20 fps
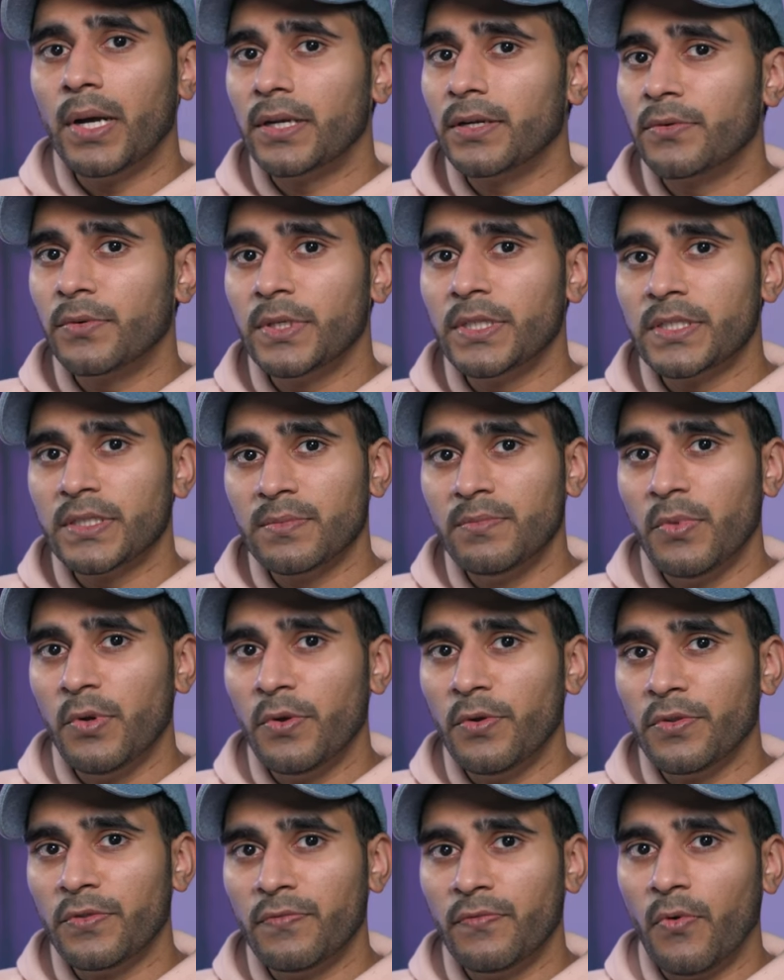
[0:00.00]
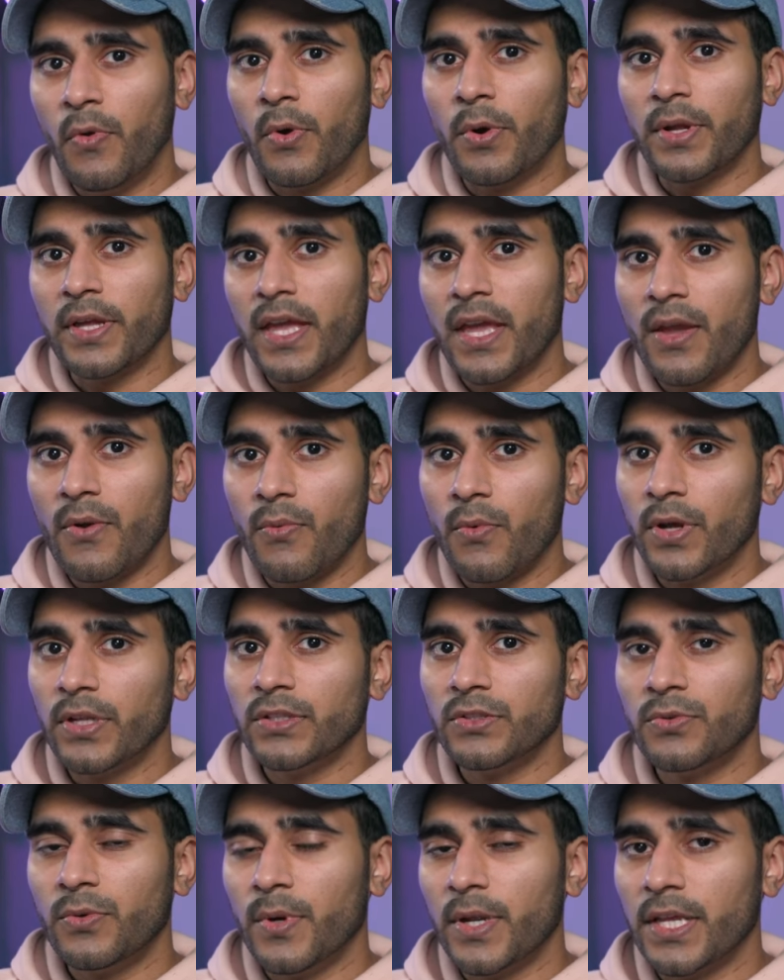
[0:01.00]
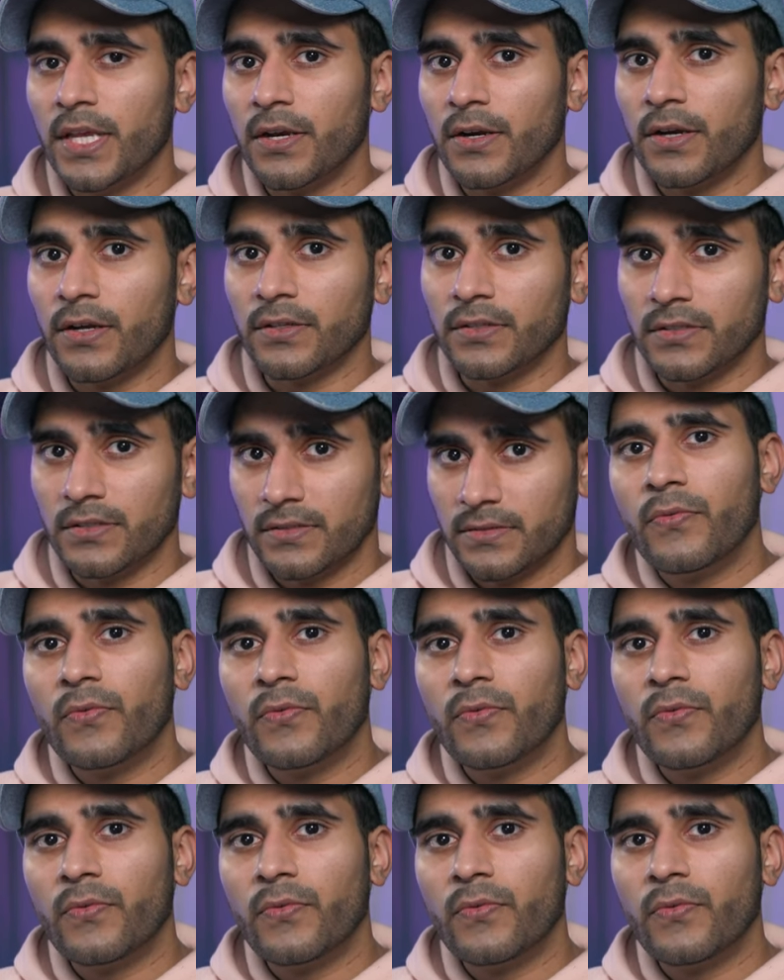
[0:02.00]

buttery smooth 4K 120 Hz.